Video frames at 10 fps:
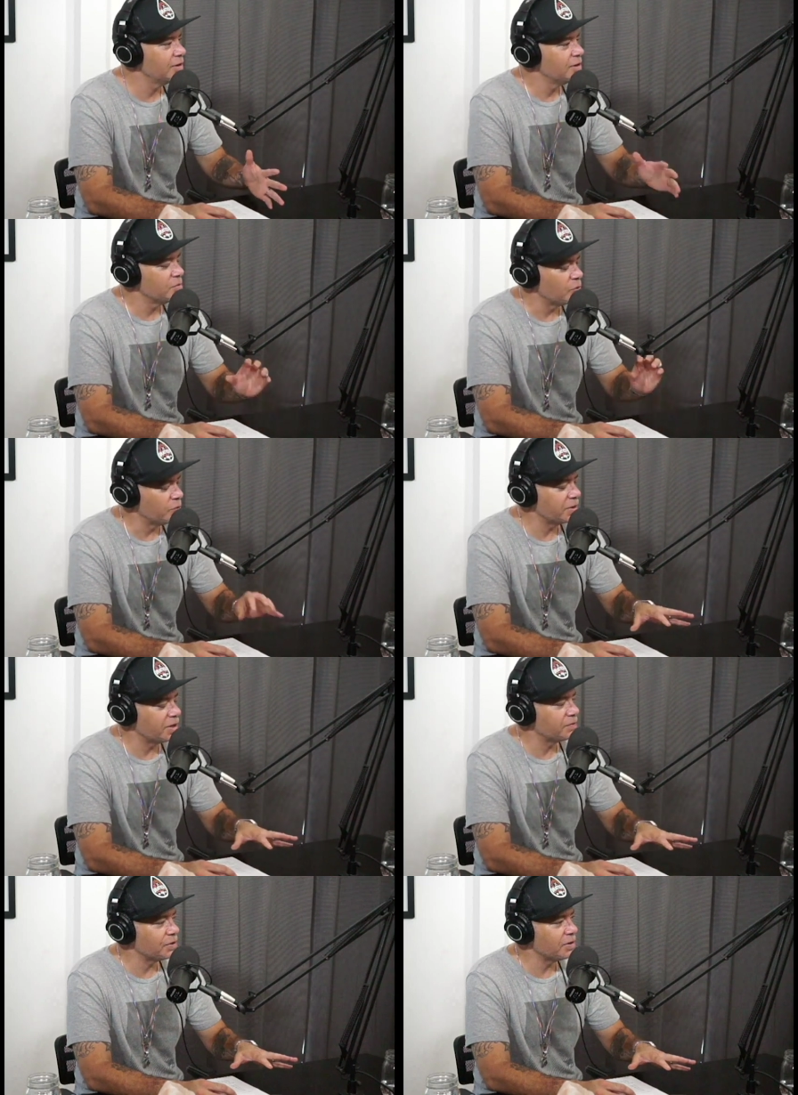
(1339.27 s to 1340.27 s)
But when we
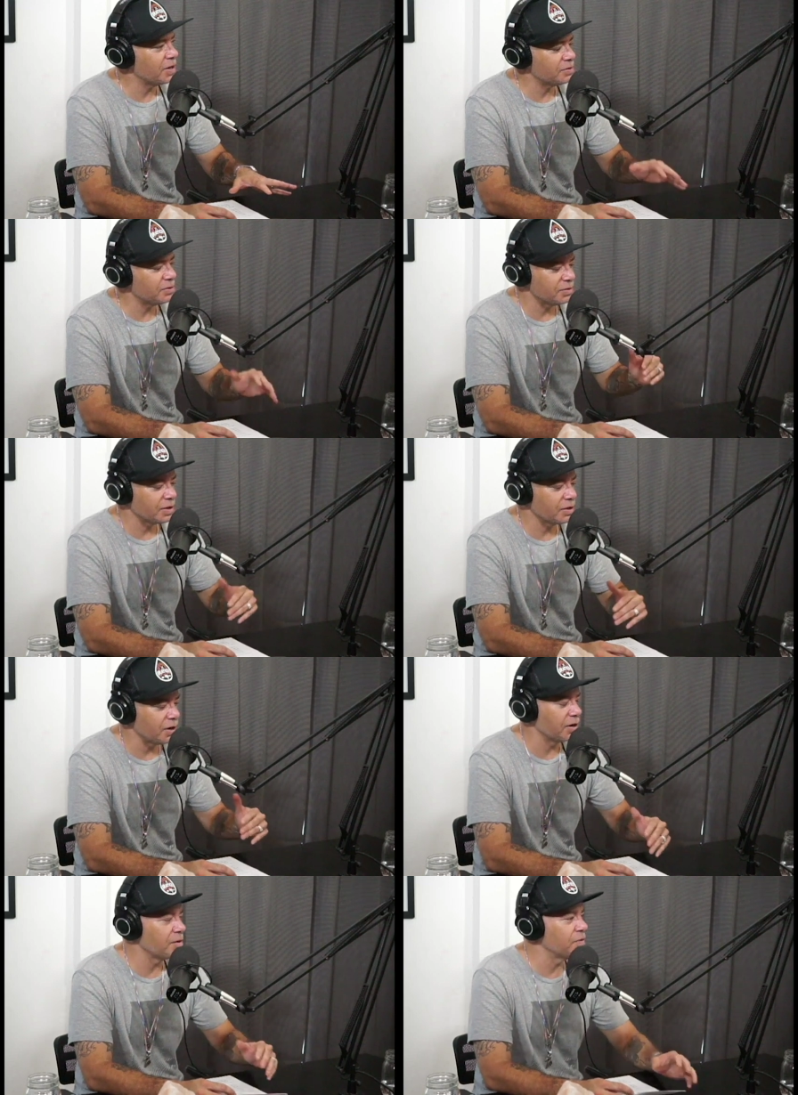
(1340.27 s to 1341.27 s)
left her house, I was like, all
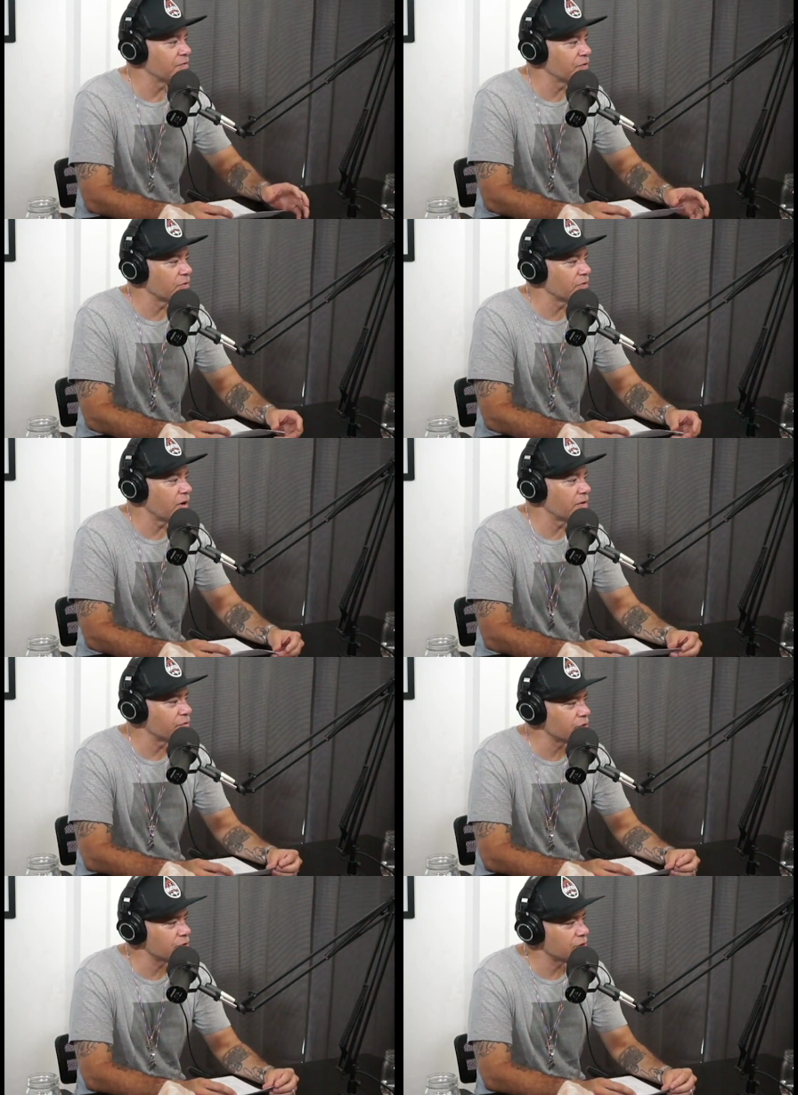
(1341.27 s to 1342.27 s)
right, I'm in for the ride for sure.